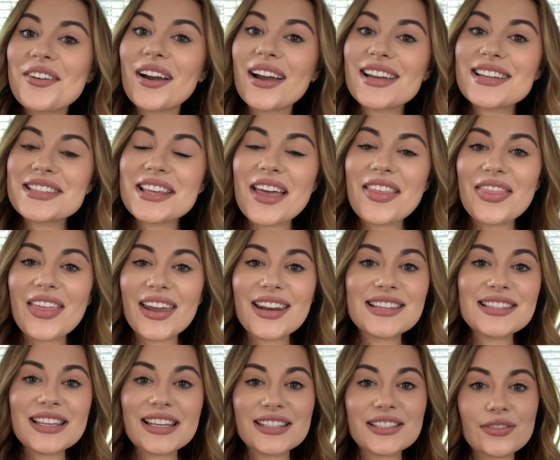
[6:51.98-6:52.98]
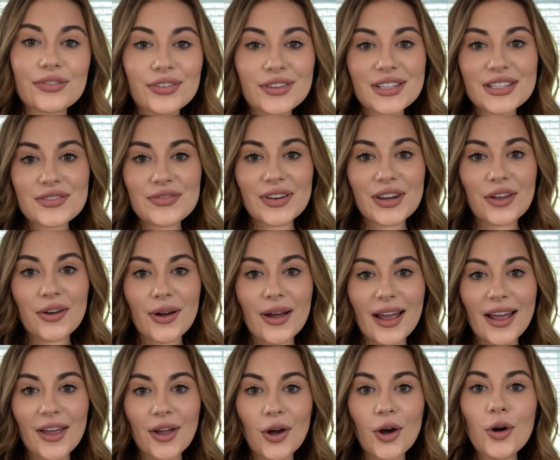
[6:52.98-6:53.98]
guys, that is it for this video.
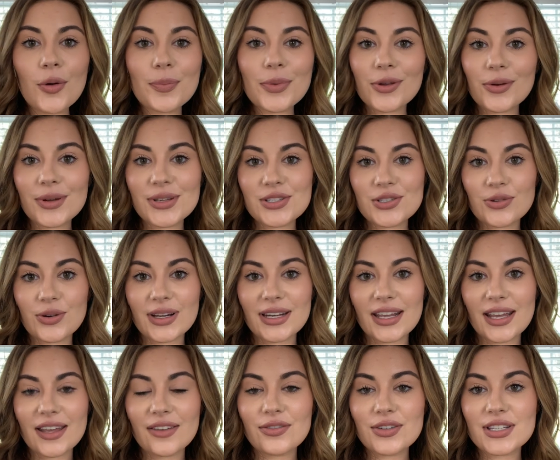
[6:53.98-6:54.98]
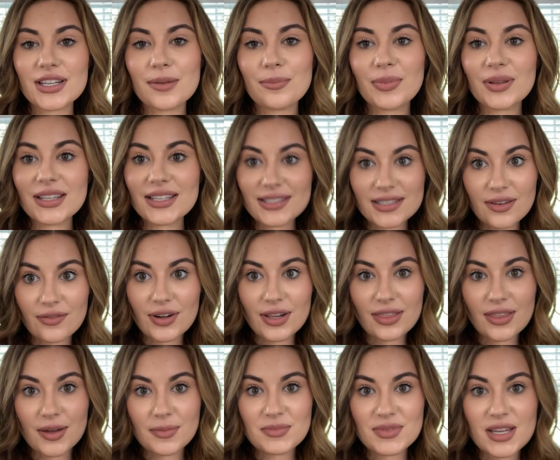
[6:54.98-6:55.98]
I hope you enjoyed it. If you did, please give it a
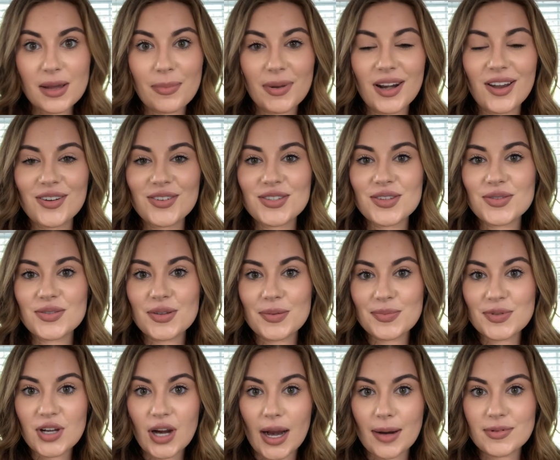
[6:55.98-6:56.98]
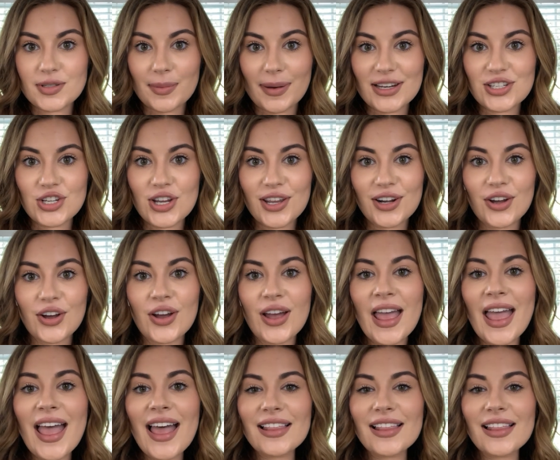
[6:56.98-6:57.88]
thumbs up and also subscribe to my channel.